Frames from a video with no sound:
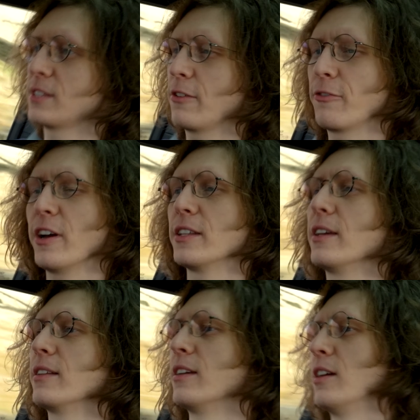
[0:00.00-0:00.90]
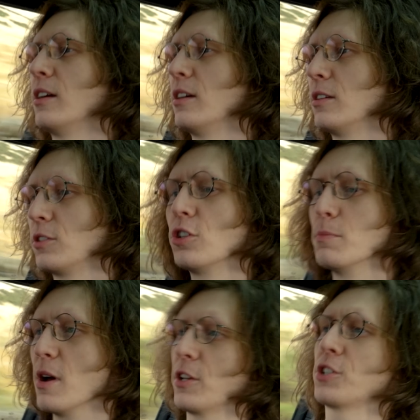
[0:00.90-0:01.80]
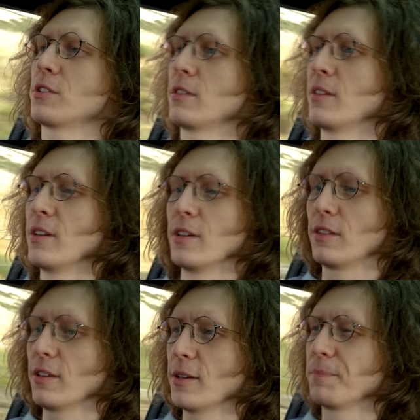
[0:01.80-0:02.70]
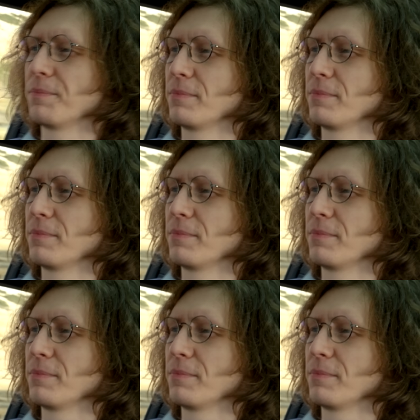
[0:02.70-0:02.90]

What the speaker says: they find it too much. The